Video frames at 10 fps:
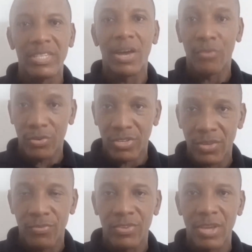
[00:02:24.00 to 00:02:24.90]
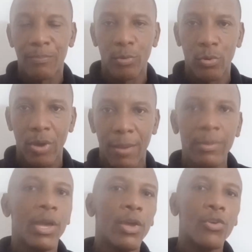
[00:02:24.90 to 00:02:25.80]
diversity visa
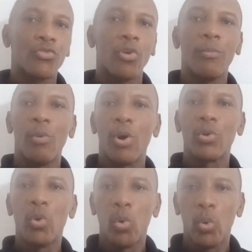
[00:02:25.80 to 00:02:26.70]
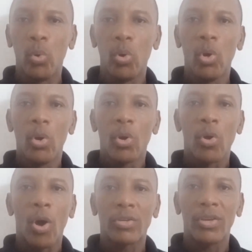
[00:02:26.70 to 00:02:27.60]
program, someone who
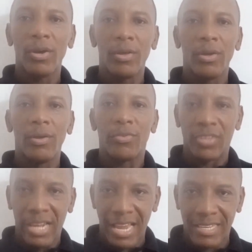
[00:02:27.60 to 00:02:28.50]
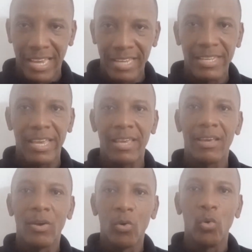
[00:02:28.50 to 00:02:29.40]
got selected,
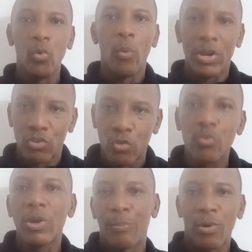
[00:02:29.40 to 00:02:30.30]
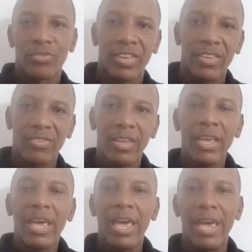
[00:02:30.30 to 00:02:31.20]
who went through the process,
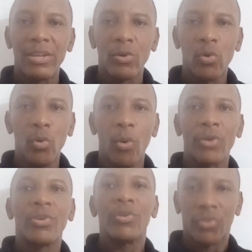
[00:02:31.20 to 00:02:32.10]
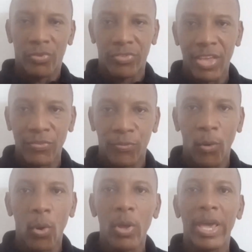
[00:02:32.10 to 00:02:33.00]
and who was
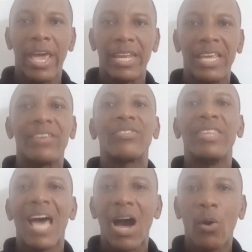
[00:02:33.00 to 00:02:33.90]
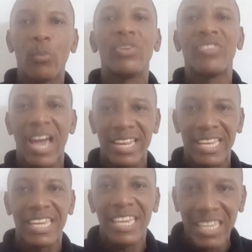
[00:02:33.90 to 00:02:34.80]
successful and is now
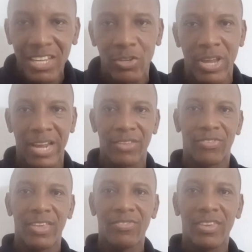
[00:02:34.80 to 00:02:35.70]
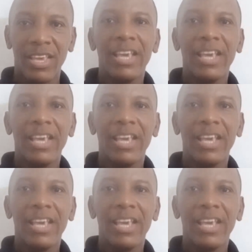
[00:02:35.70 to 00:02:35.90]
residing in the United States.